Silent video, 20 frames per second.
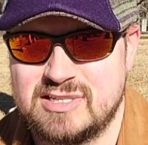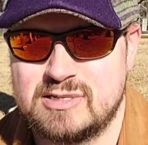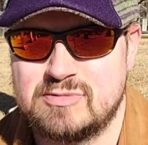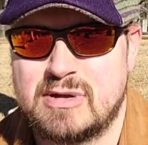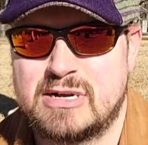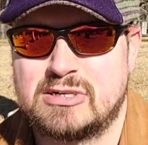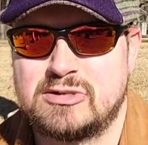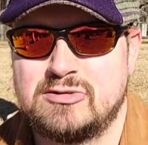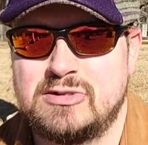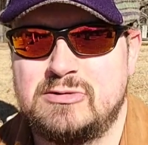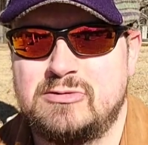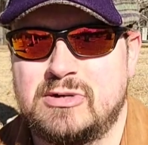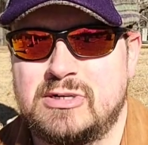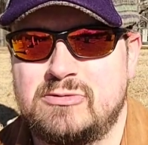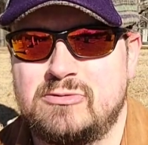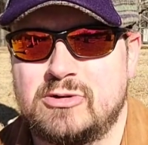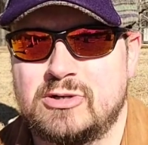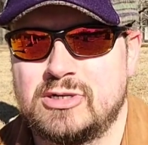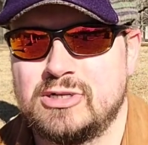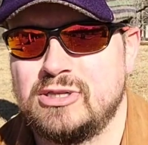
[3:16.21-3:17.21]
especially
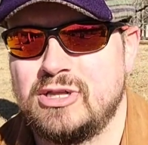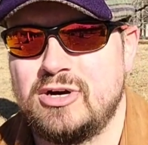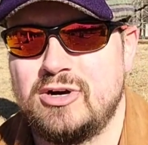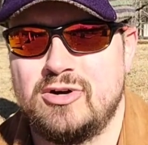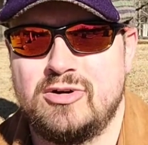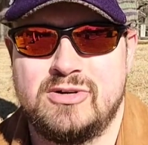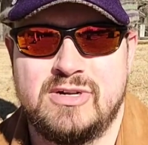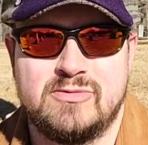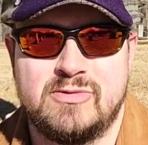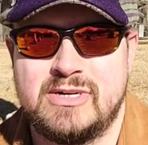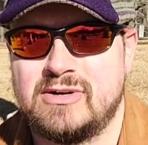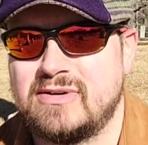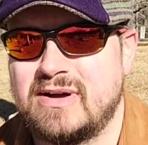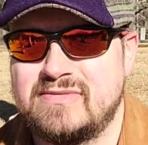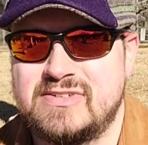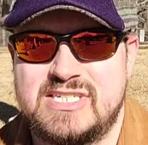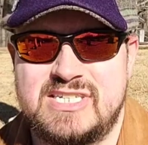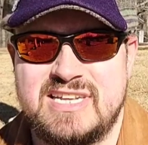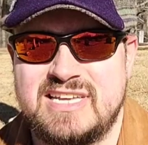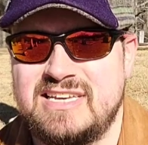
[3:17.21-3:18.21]
when we're alone and we don't
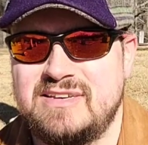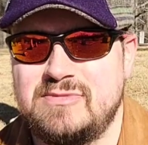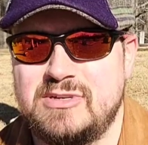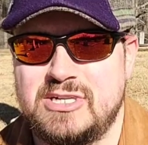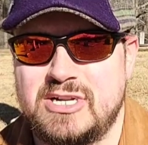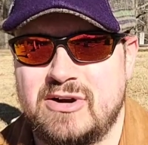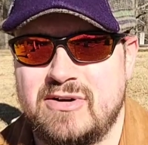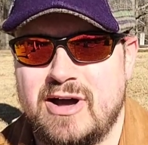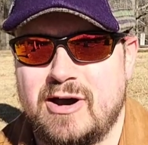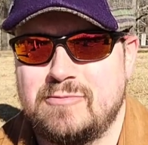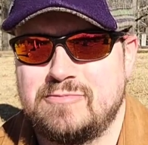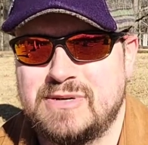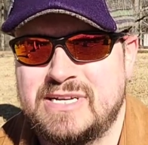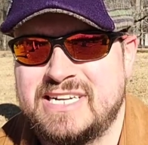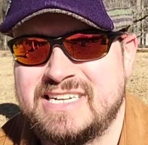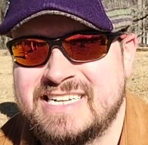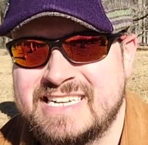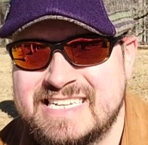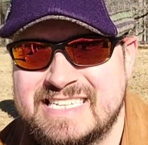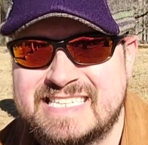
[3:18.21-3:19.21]
have a team,
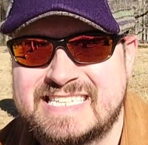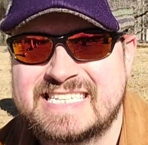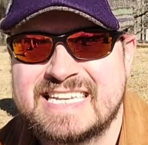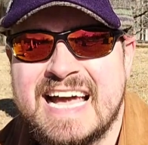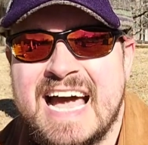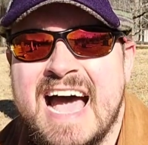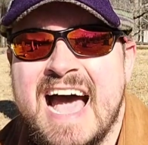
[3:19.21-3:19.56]
helping us.